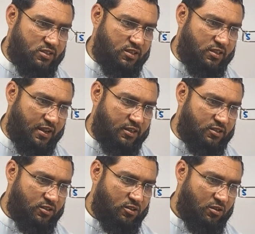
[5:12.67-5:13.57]
can see
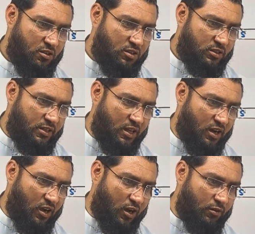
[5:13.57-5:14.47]
that
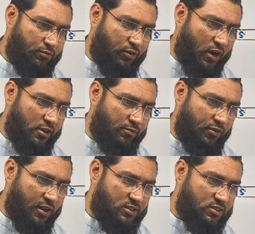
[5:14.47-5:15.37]
there are
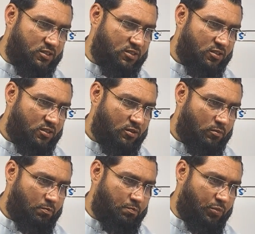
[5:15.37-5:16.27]
5 flux
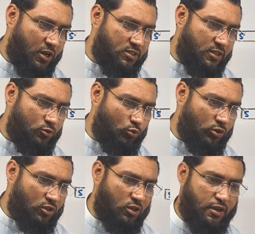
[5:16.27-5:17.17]
passing
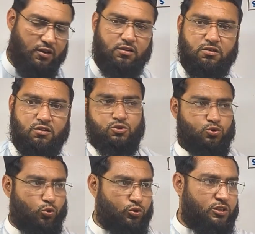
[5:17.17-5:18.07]
through the coil.
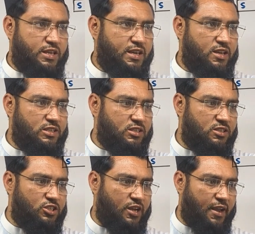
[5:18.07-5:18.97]
So
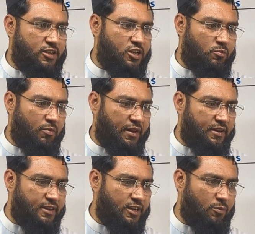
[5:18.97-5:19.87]
these changing
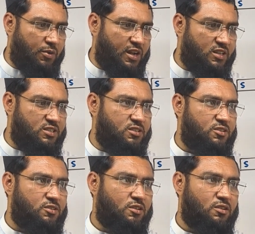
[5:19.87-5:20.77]
magnetic
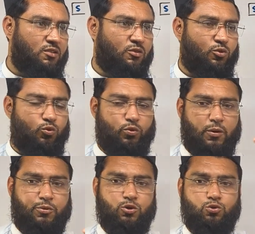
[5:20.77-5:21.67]
flux
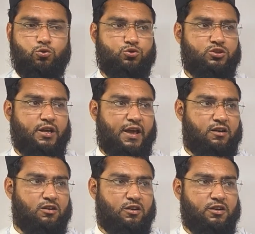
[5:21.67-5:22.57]
will produce a
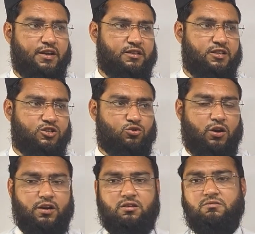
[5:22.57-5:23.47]
current in this
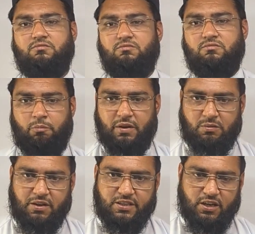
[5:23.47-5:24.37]
coil.
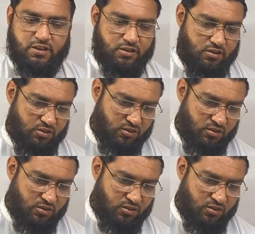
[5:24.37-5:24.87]
Mathematically,